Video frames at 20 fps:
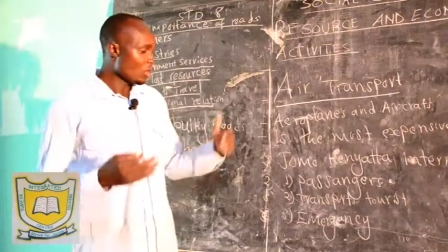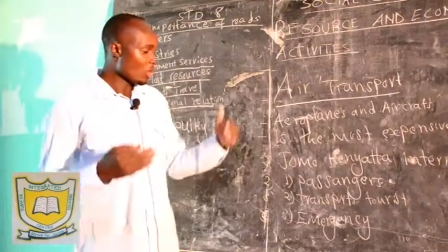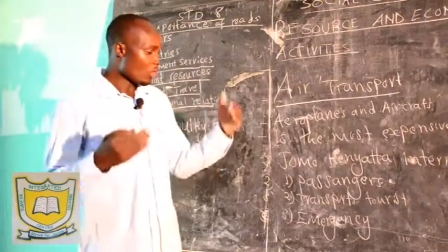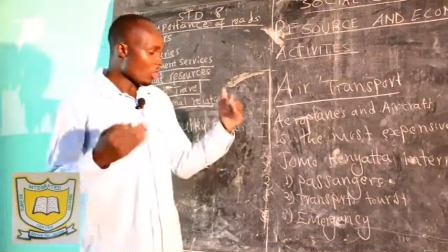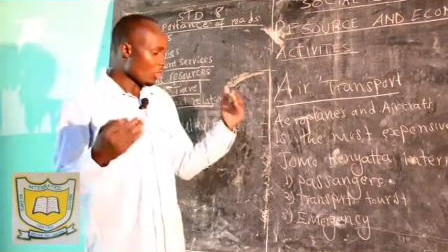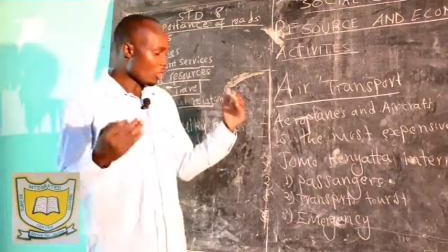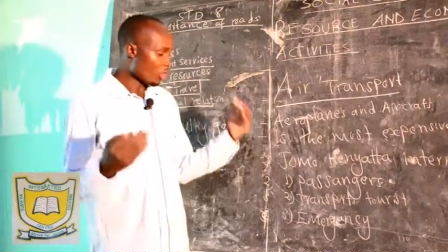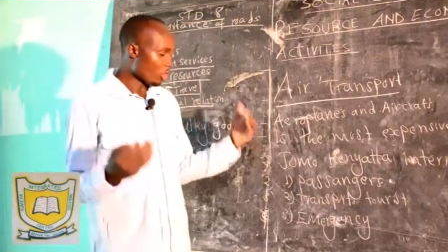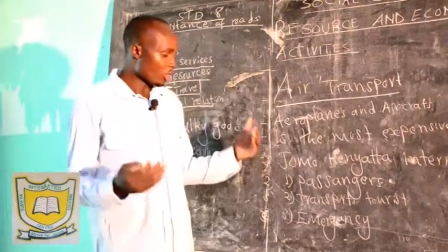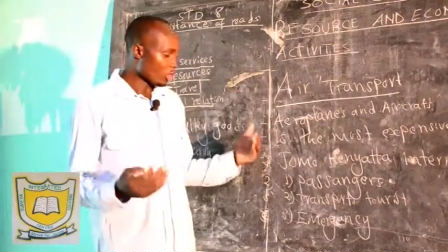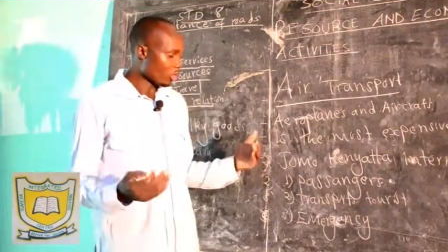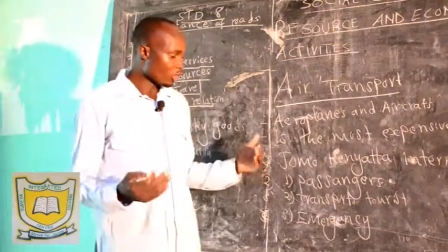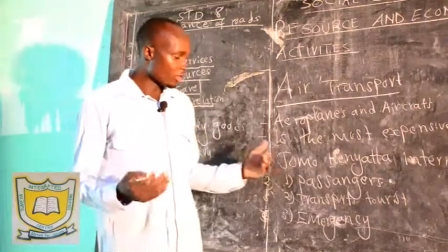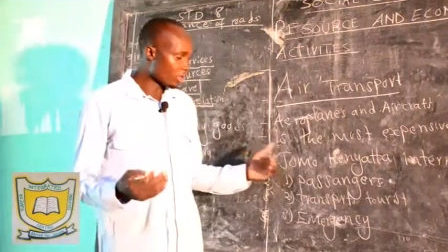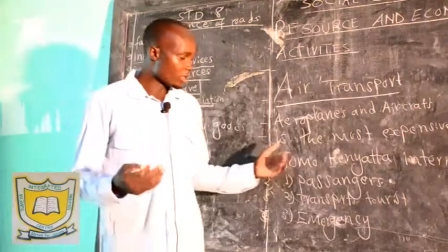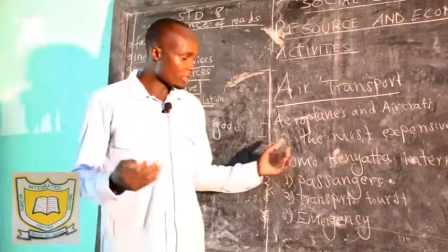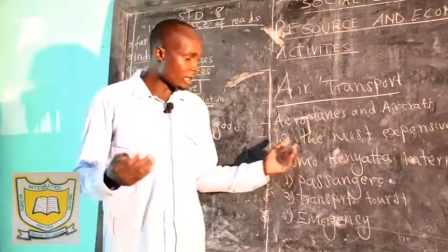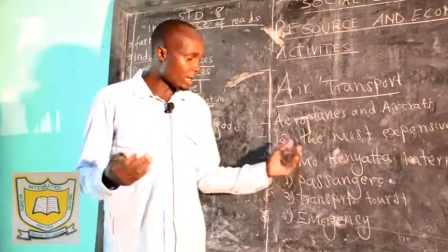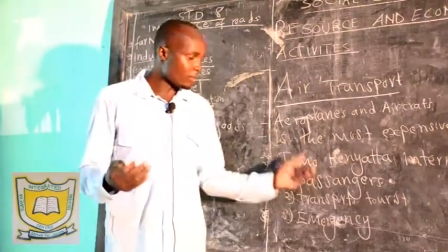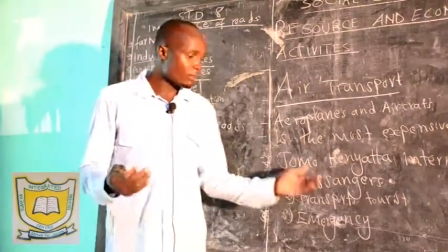Or
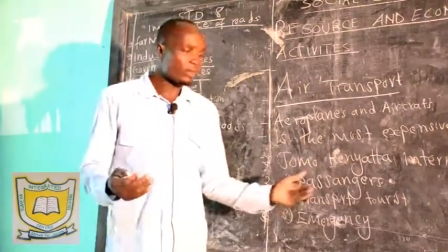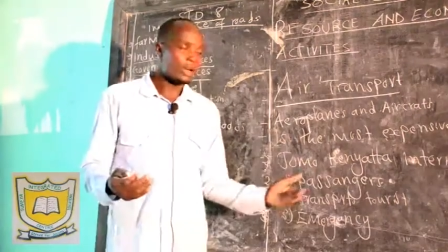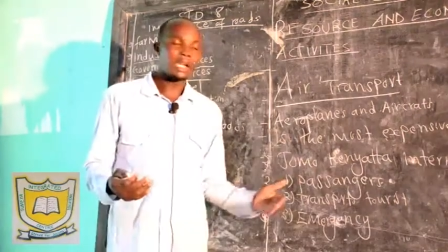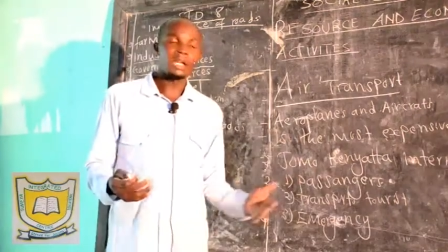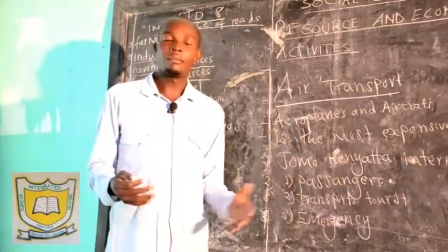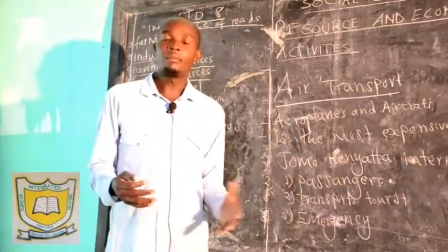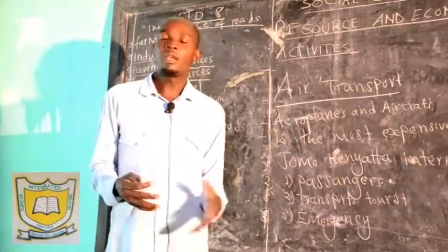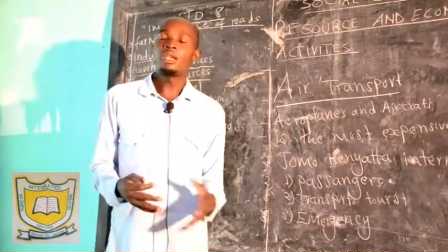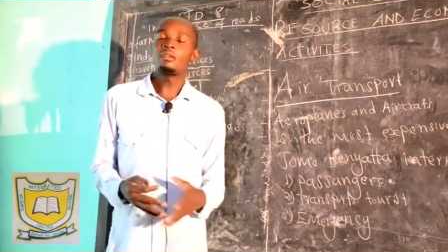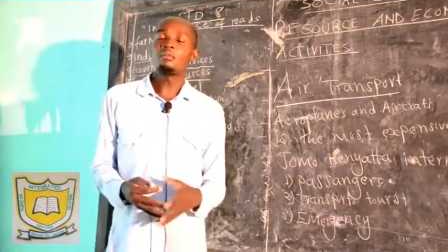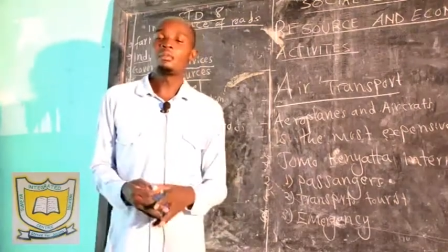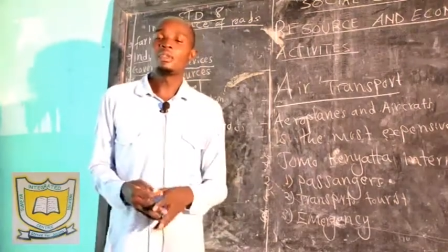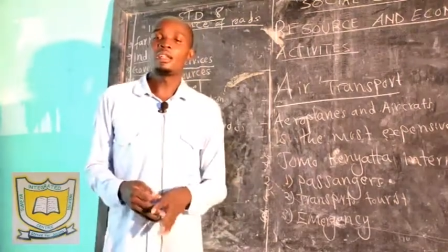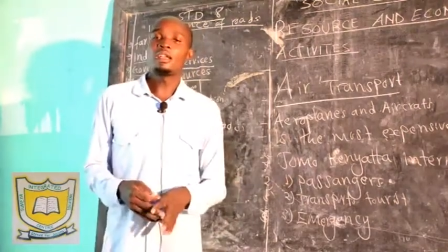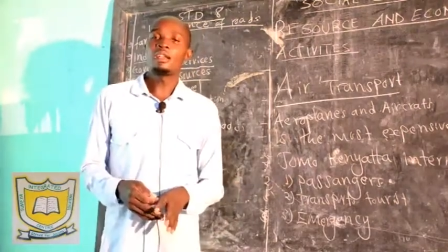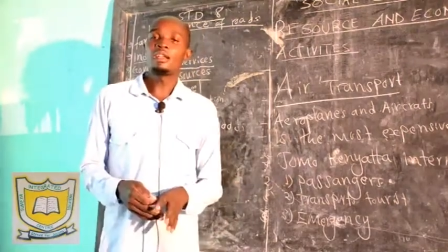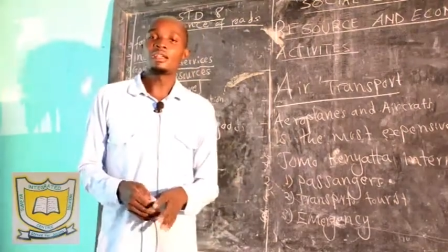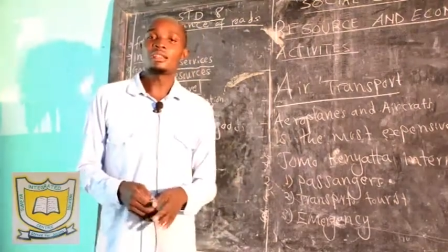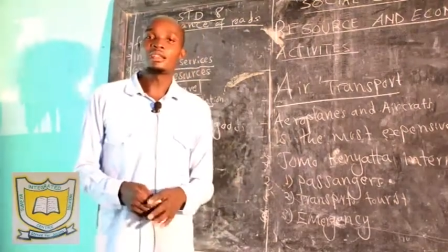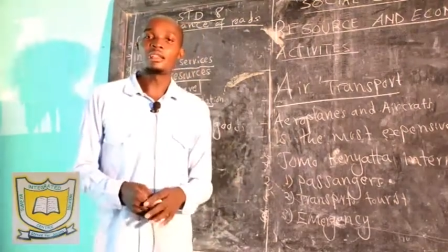somewhere maybe
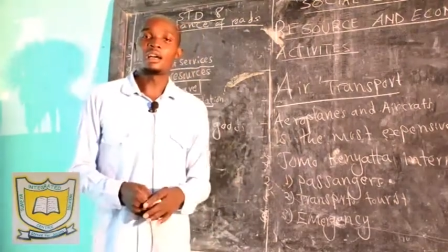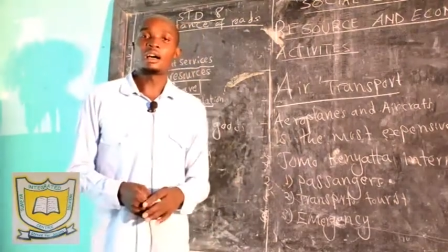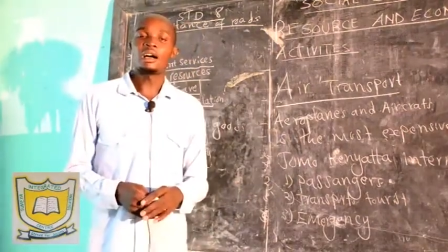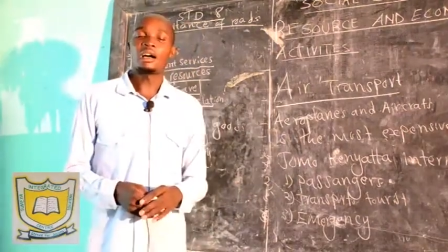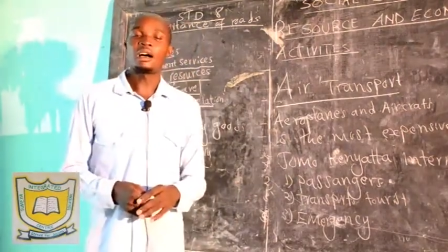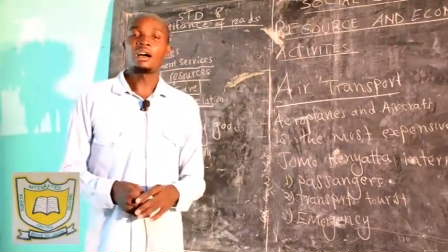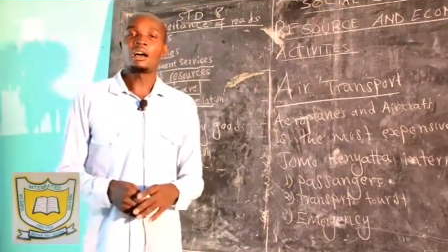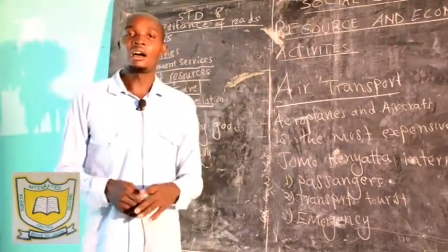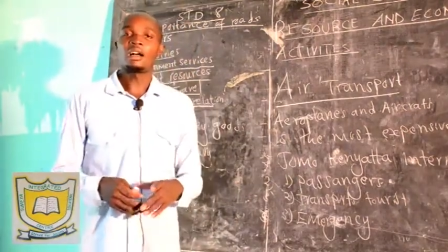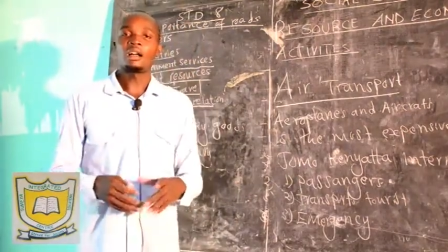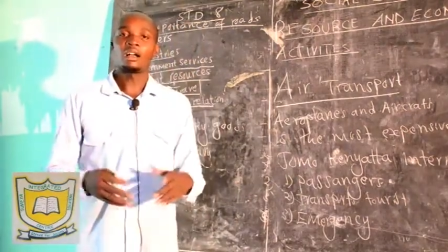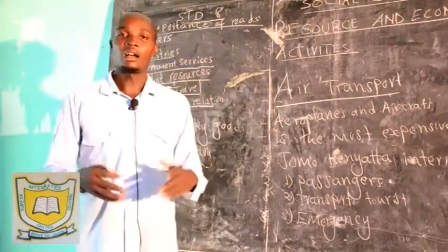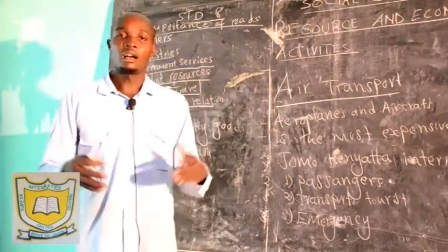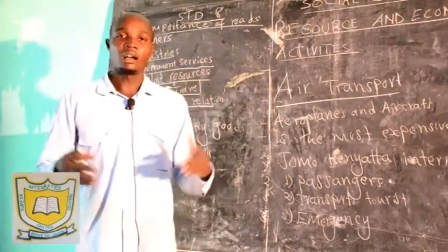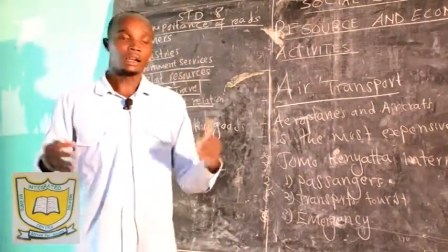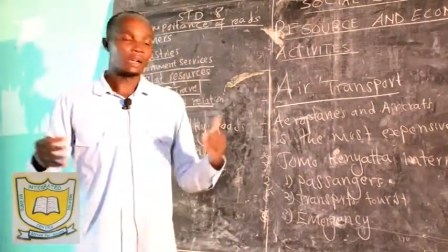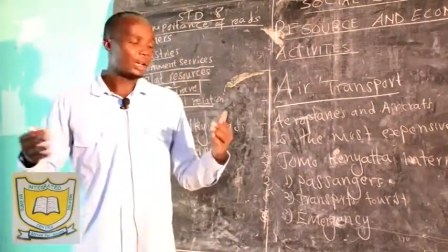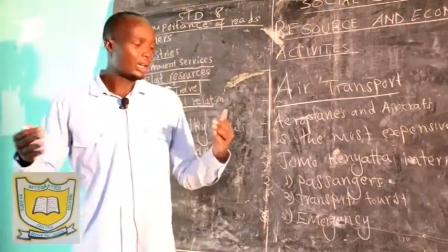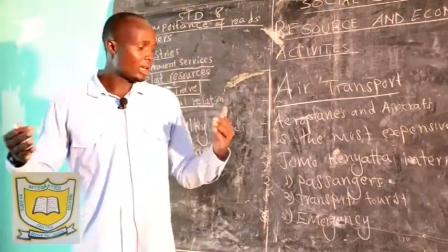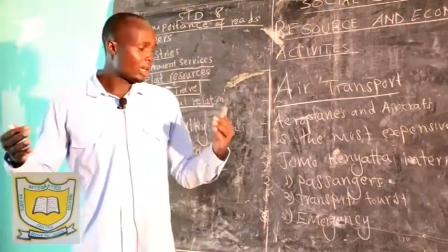there is
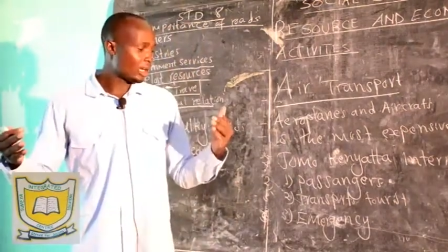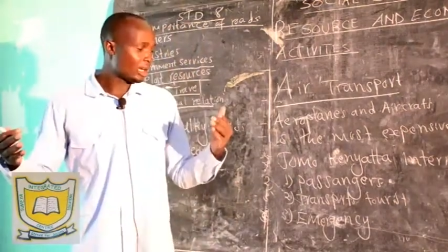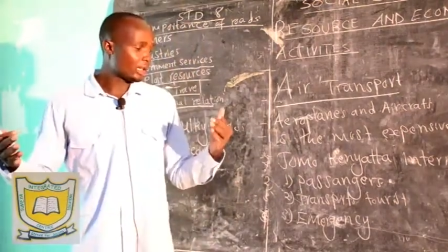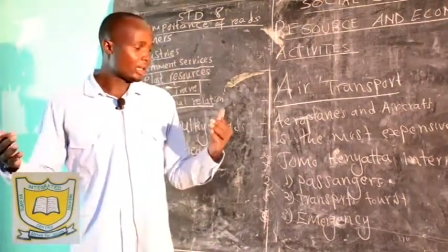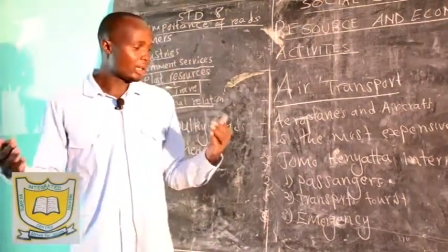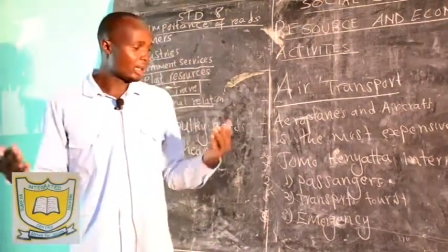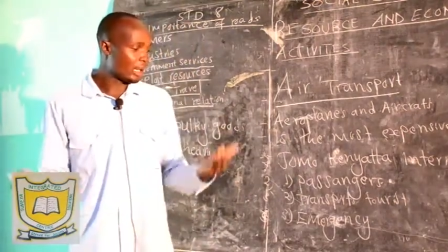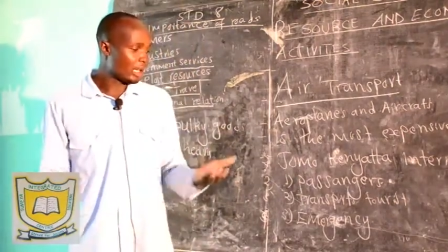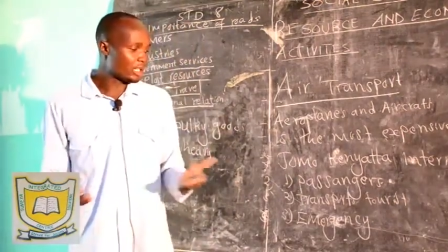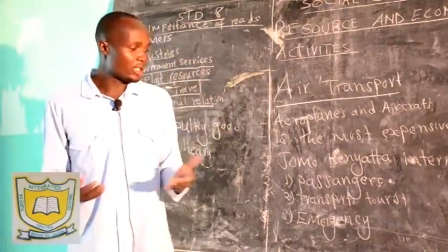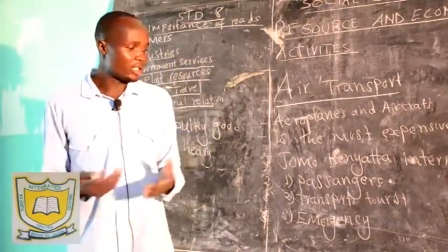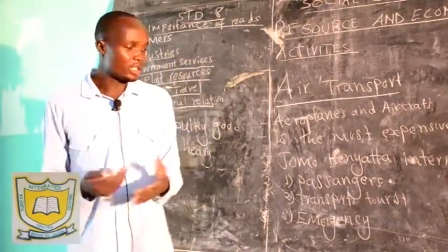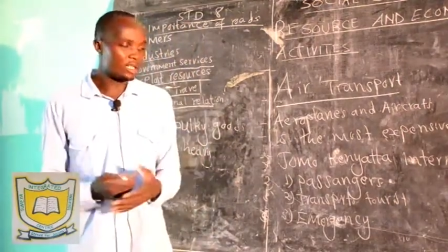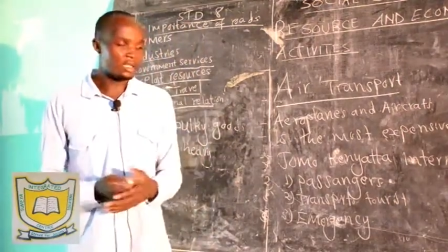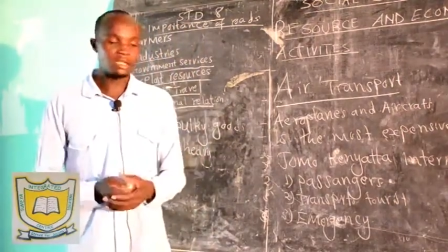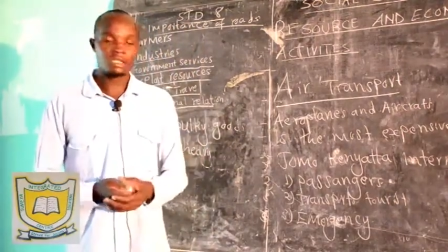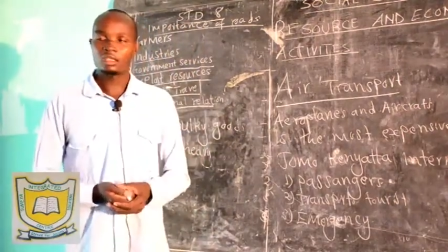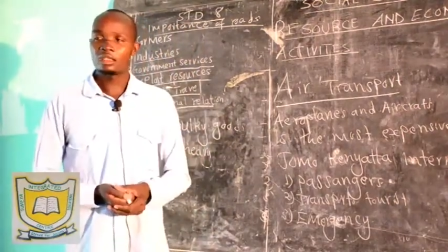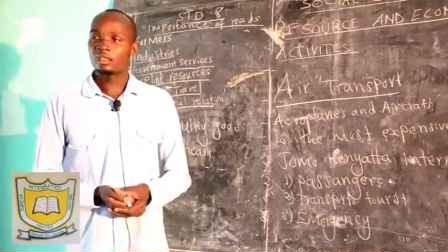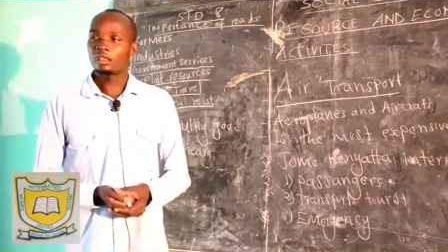
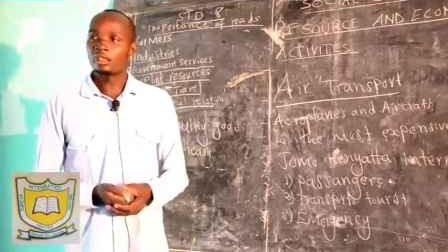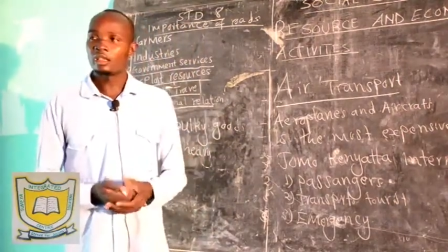clashes,